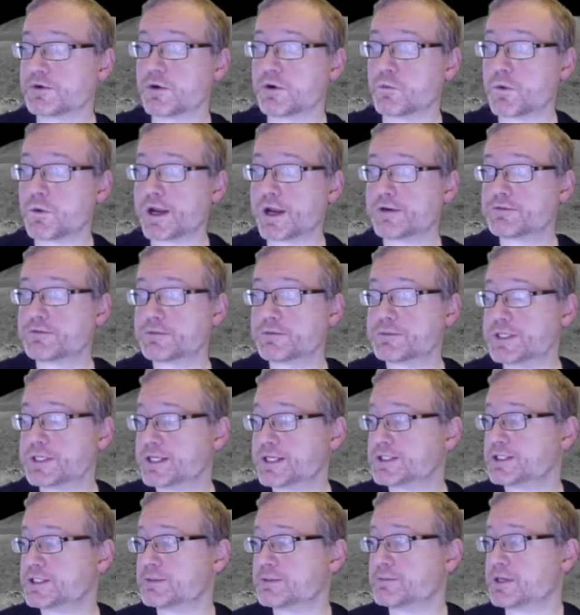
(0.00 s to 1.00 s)
away from
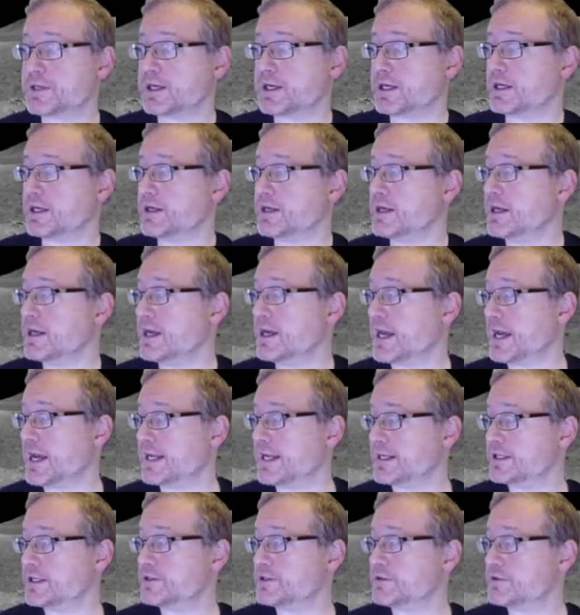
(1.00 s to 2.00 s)
TCP
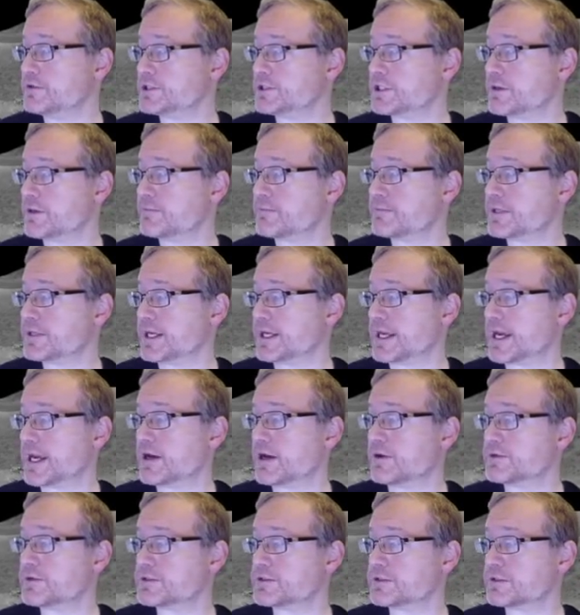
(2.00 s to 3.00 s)
and into something
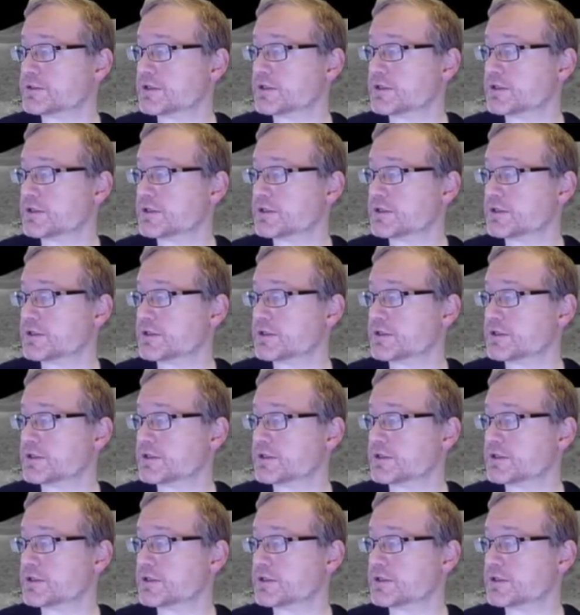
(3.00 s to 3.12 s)
else